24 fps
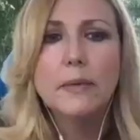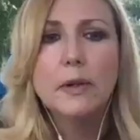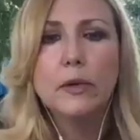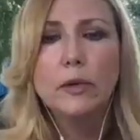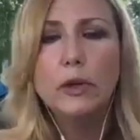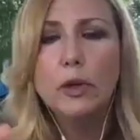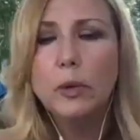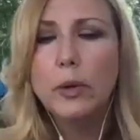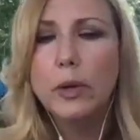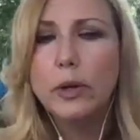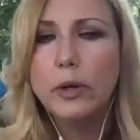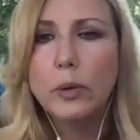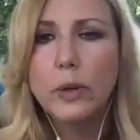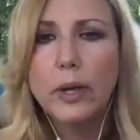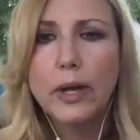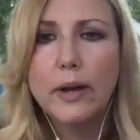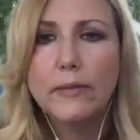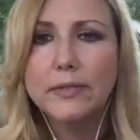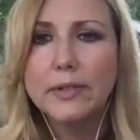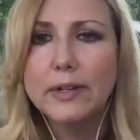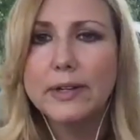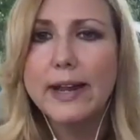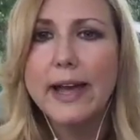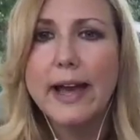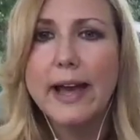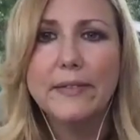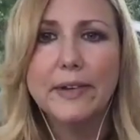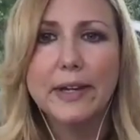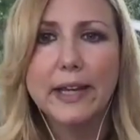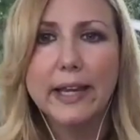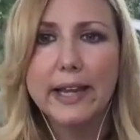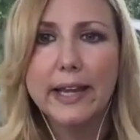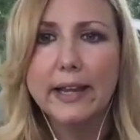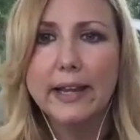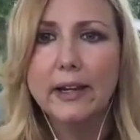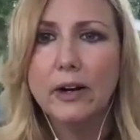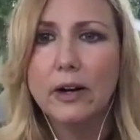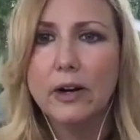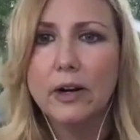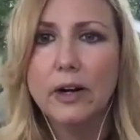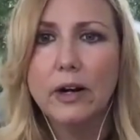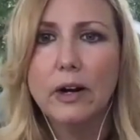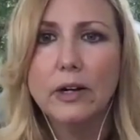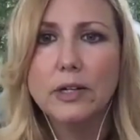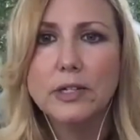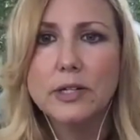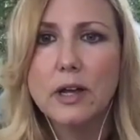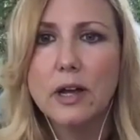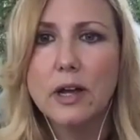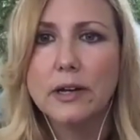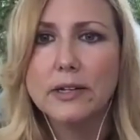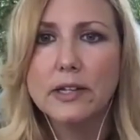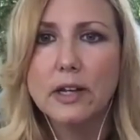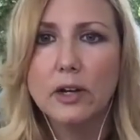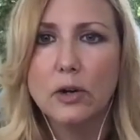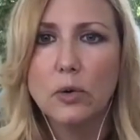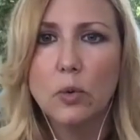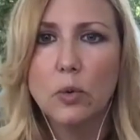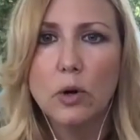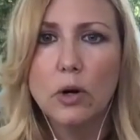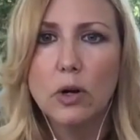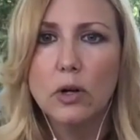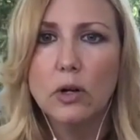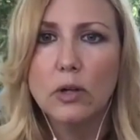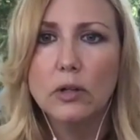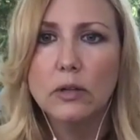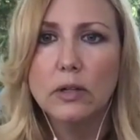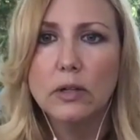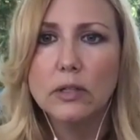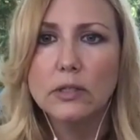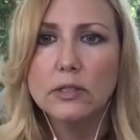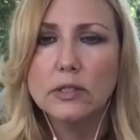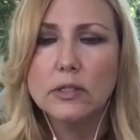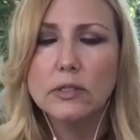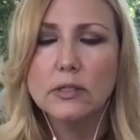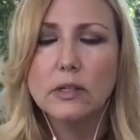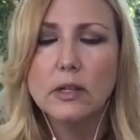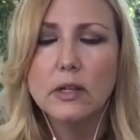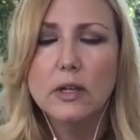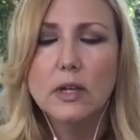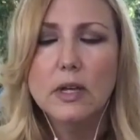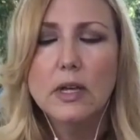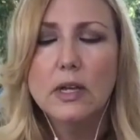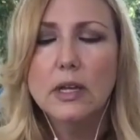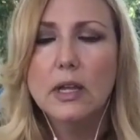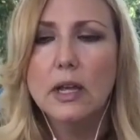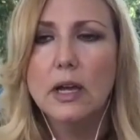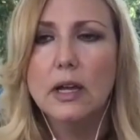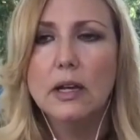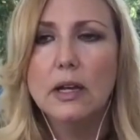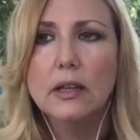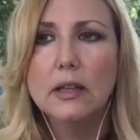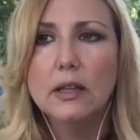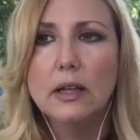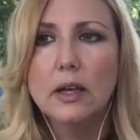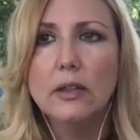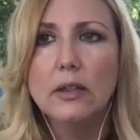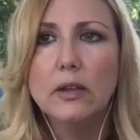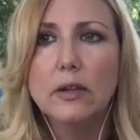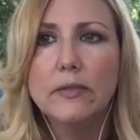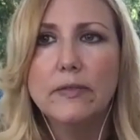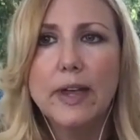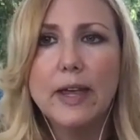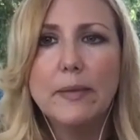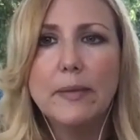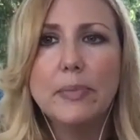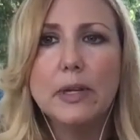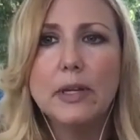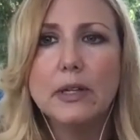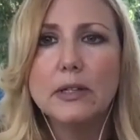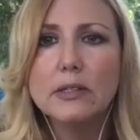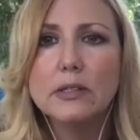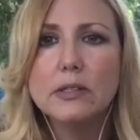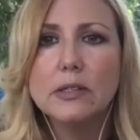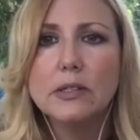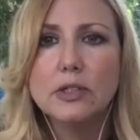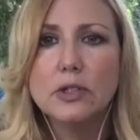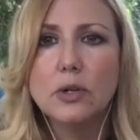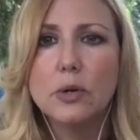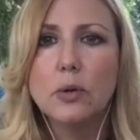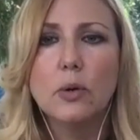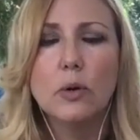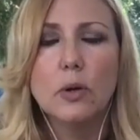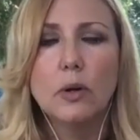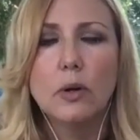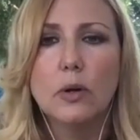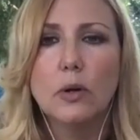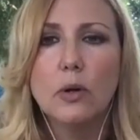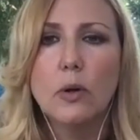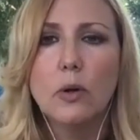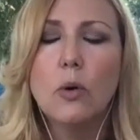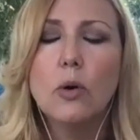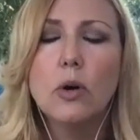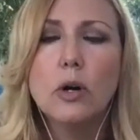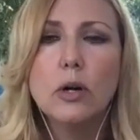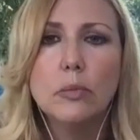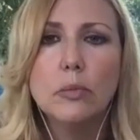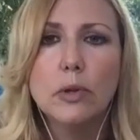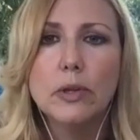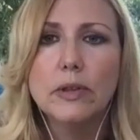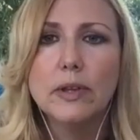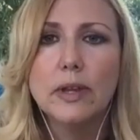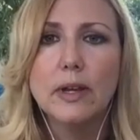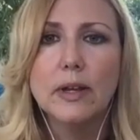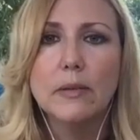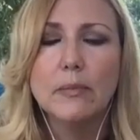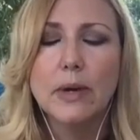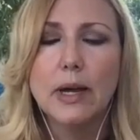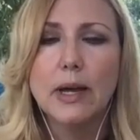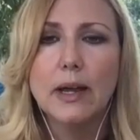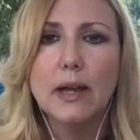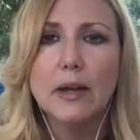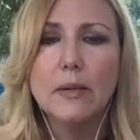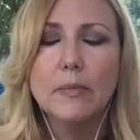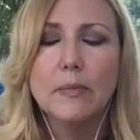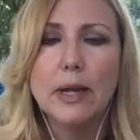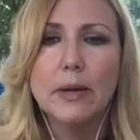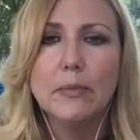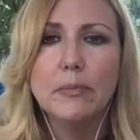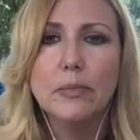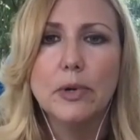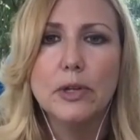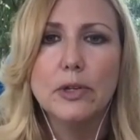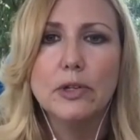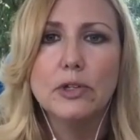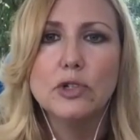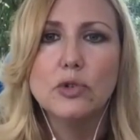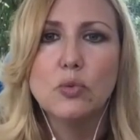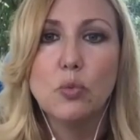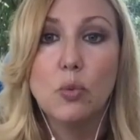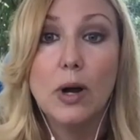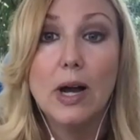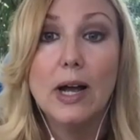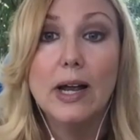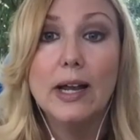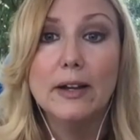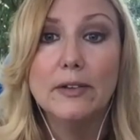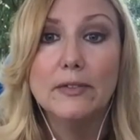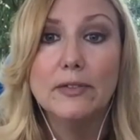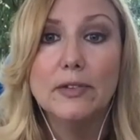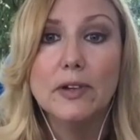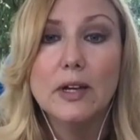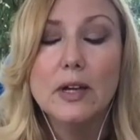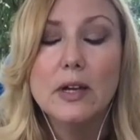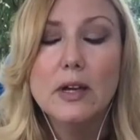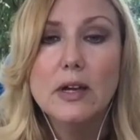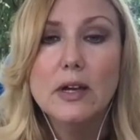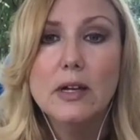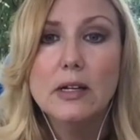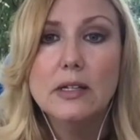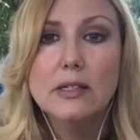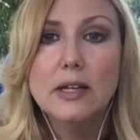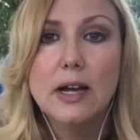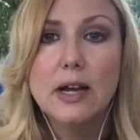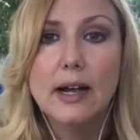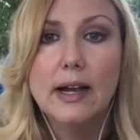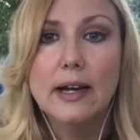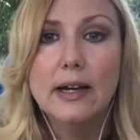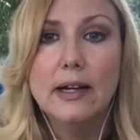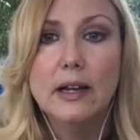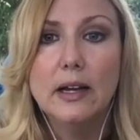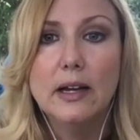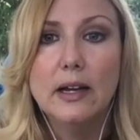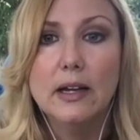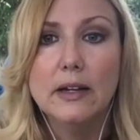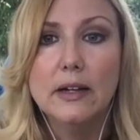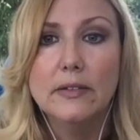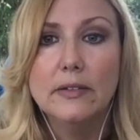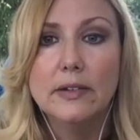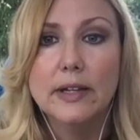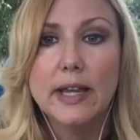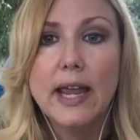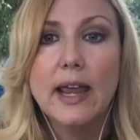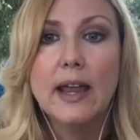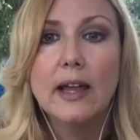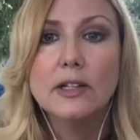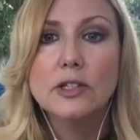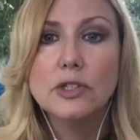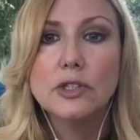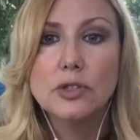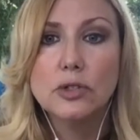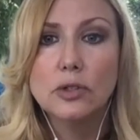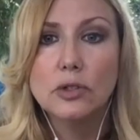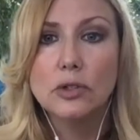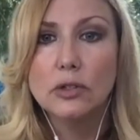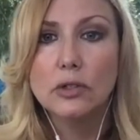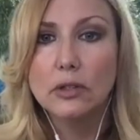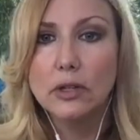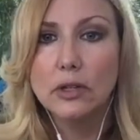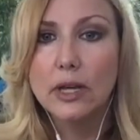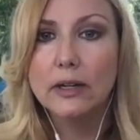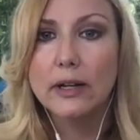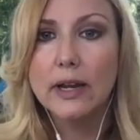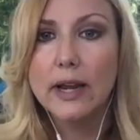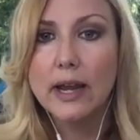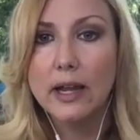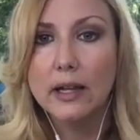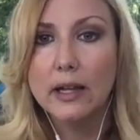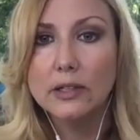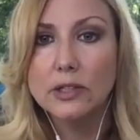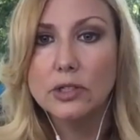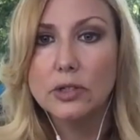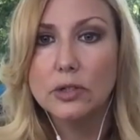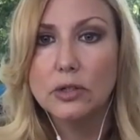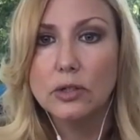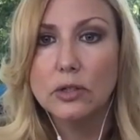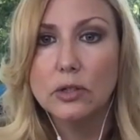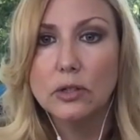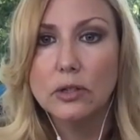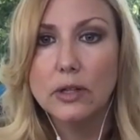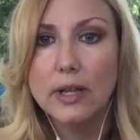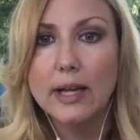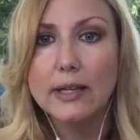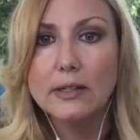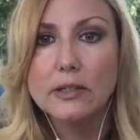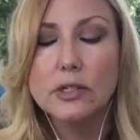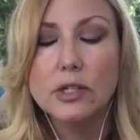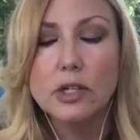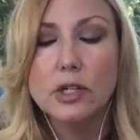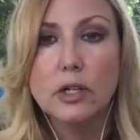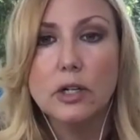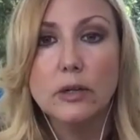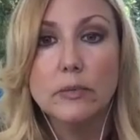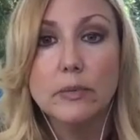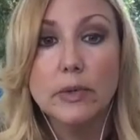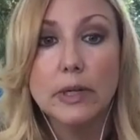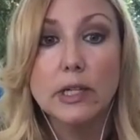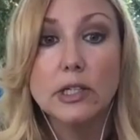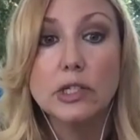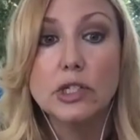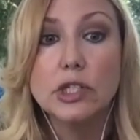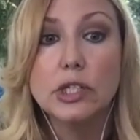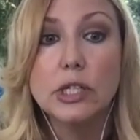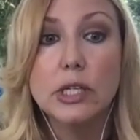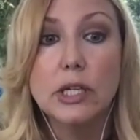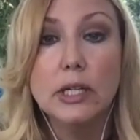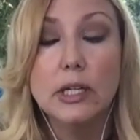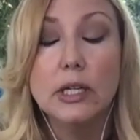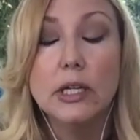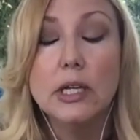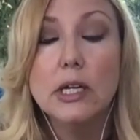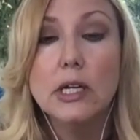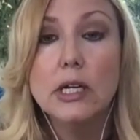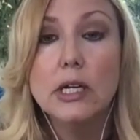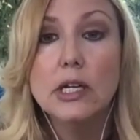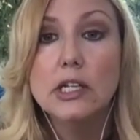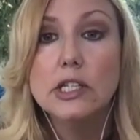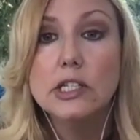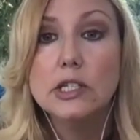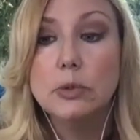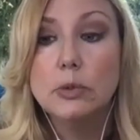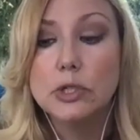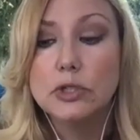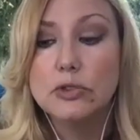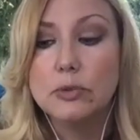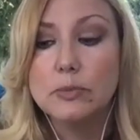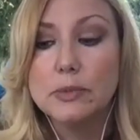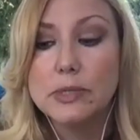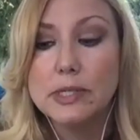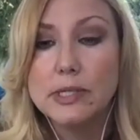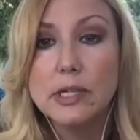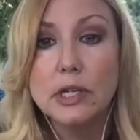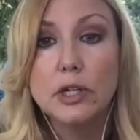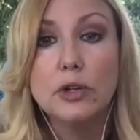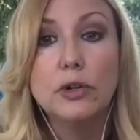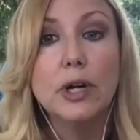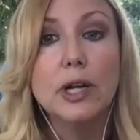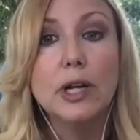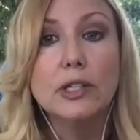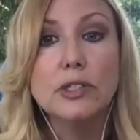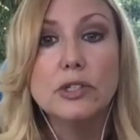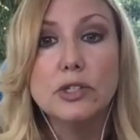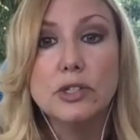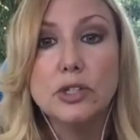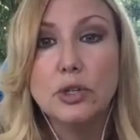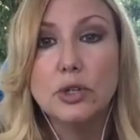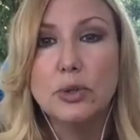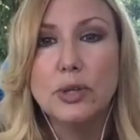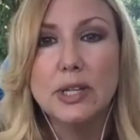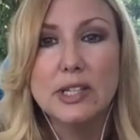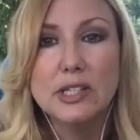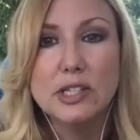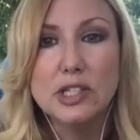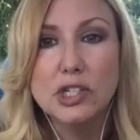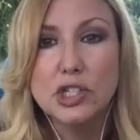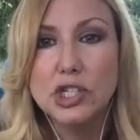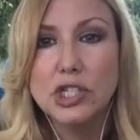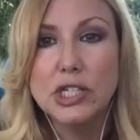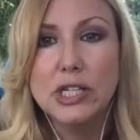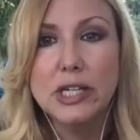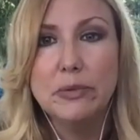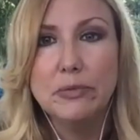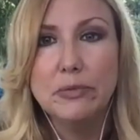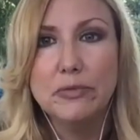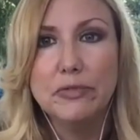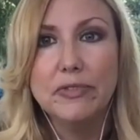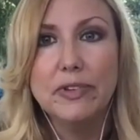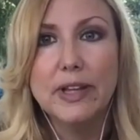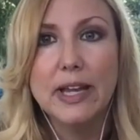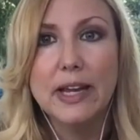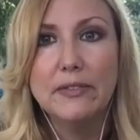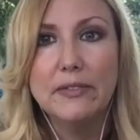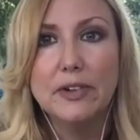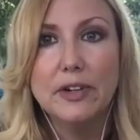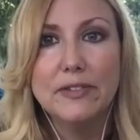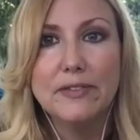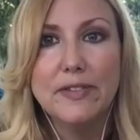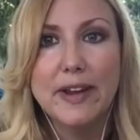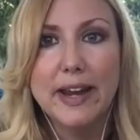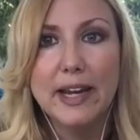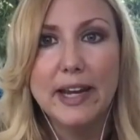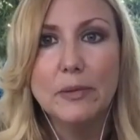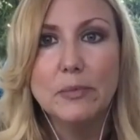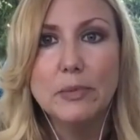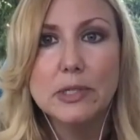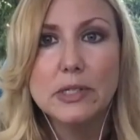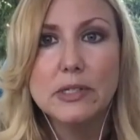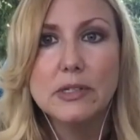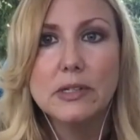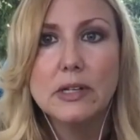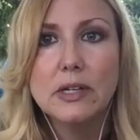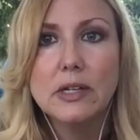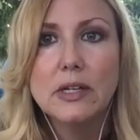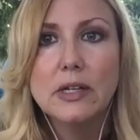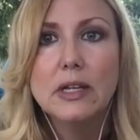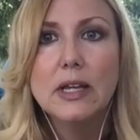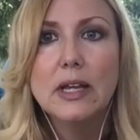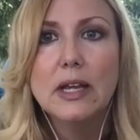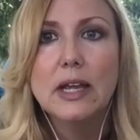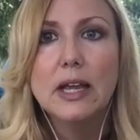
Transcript: I mean, you you have to navigate our, our toxic world. It's, yeah, and the, the vaping is such a horrible thing. My, my brother's wife died of cancer, lung cancer last year because she switched from cigarettes to these cheap flavored vapes. Yeah.